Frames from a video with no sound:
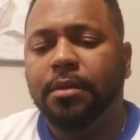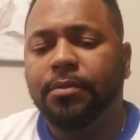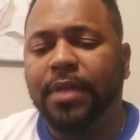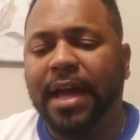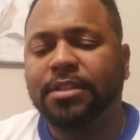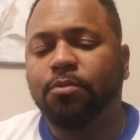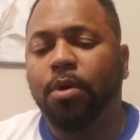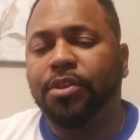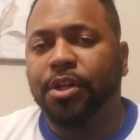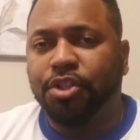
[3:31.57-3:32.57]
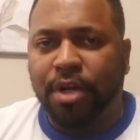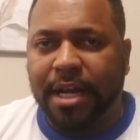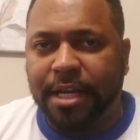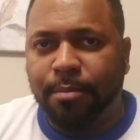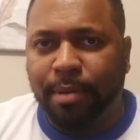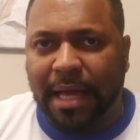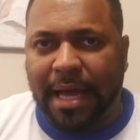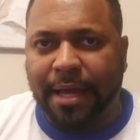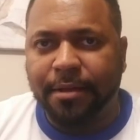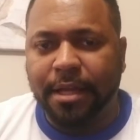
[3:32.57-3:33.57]
that's what they're trying to
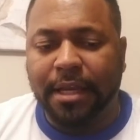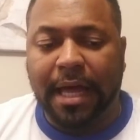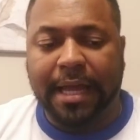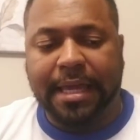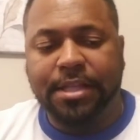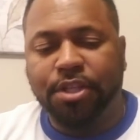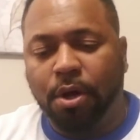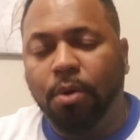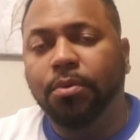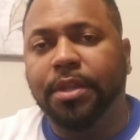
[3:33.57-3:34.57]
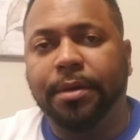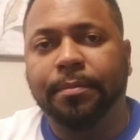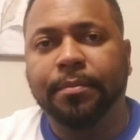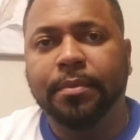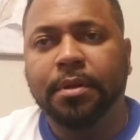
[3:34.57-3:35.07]
imply. And like he told them,